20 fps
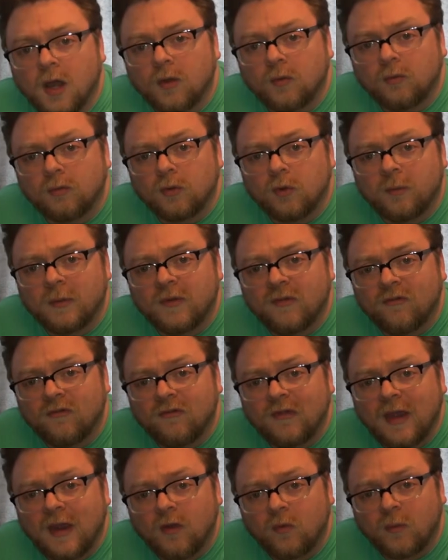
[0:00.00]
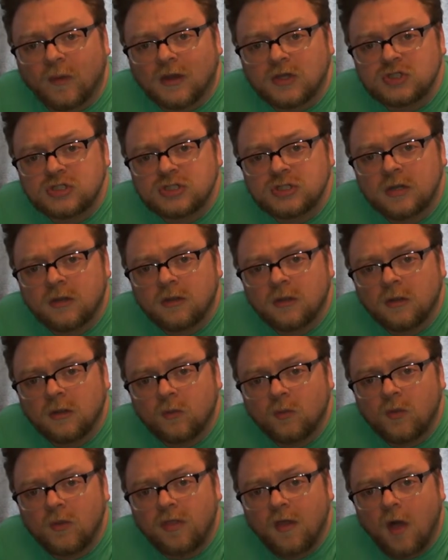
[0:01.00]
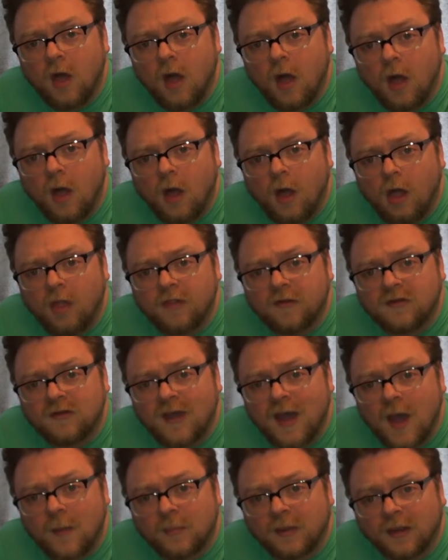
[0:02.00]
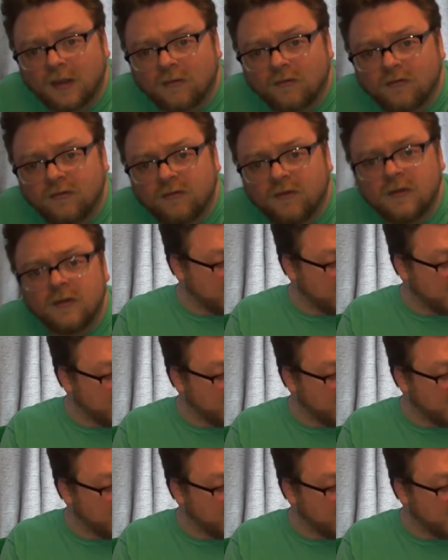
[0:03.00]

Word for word: a Reuben sandwich with all the toppings.